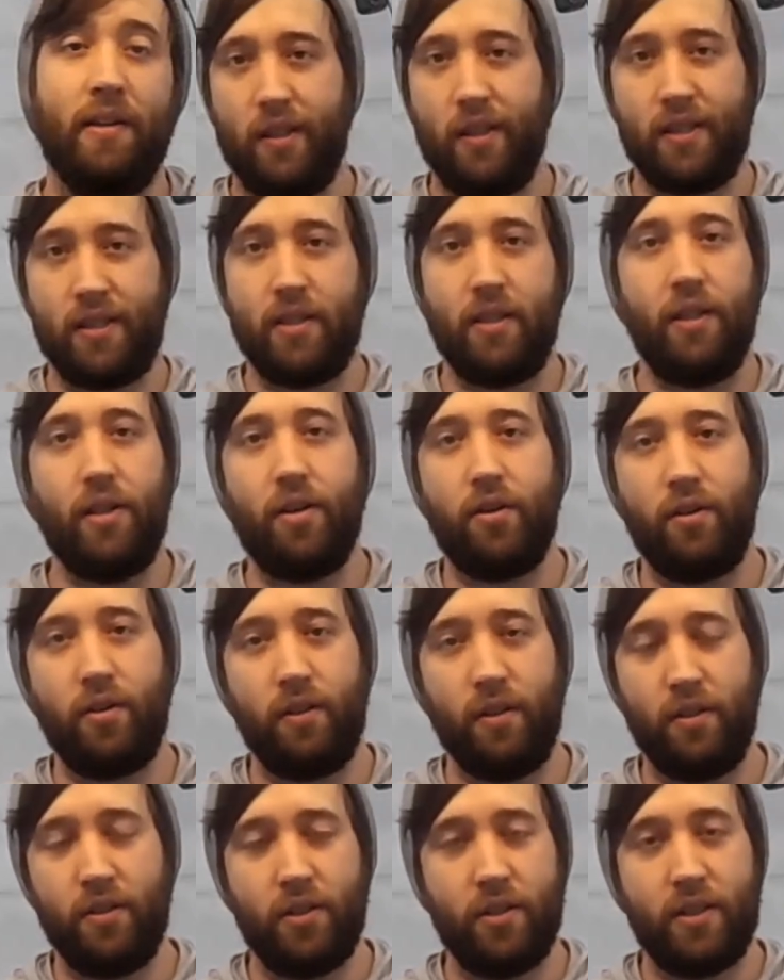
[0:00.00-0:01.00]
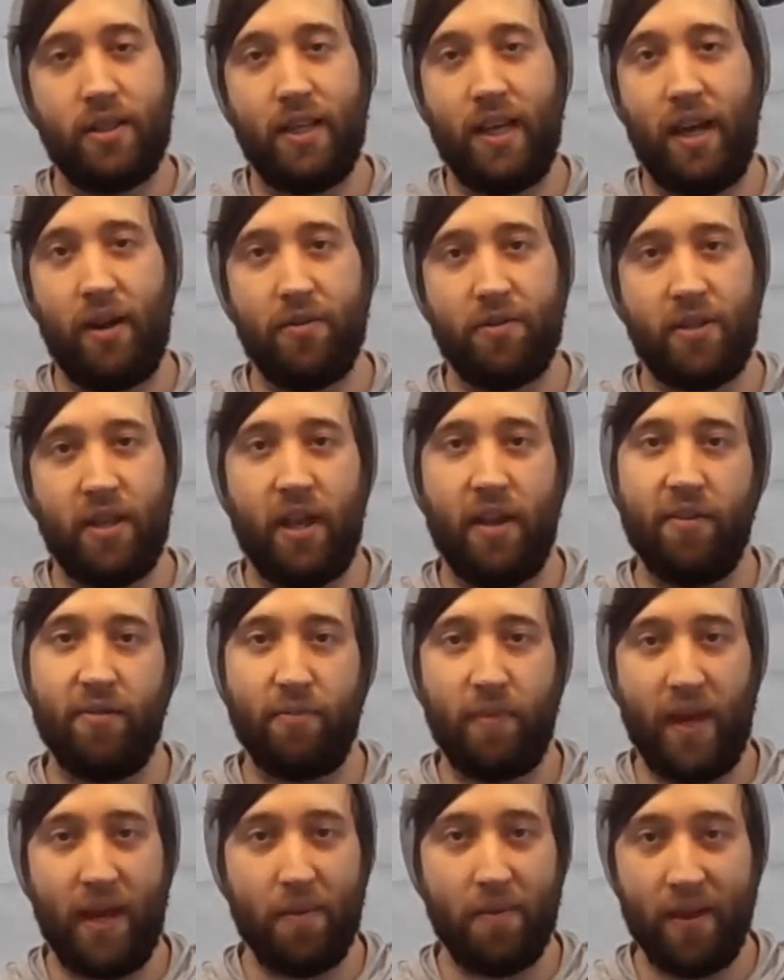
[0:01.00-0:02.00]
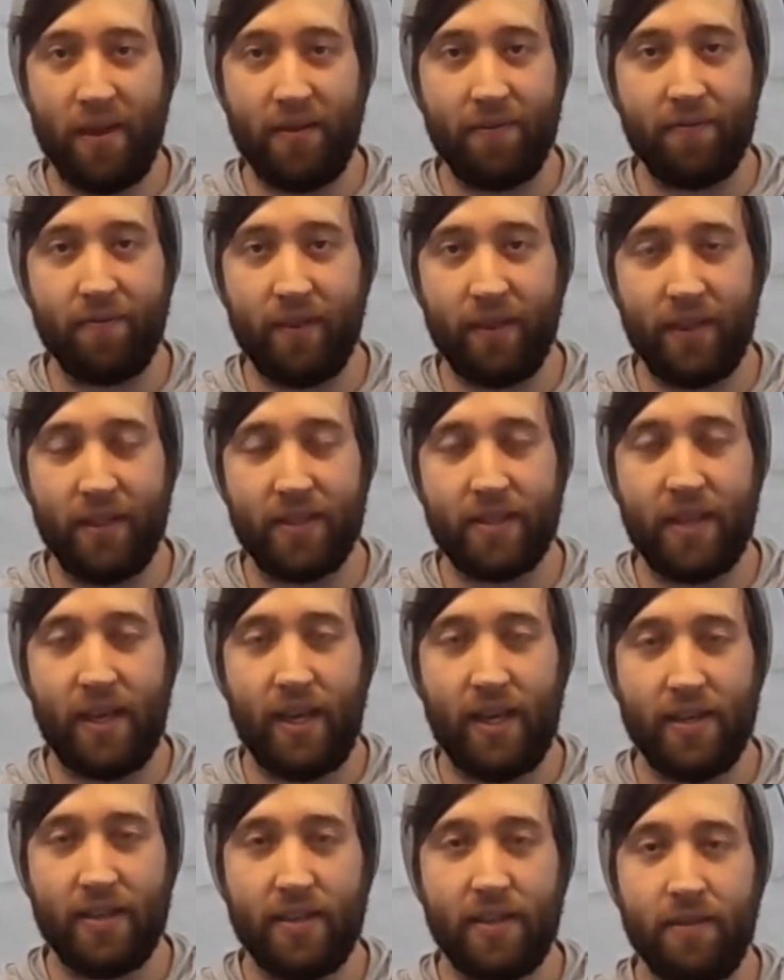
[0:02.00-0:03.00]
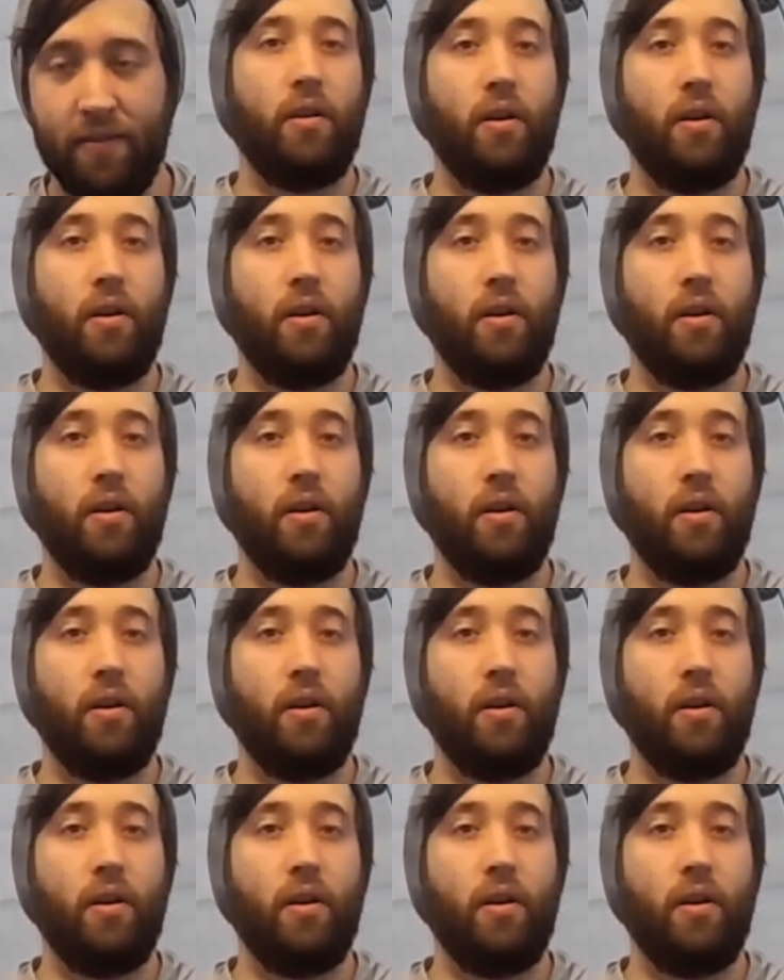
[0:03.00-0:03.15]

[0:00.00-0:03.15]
It's literally just the outside of Batman in this case.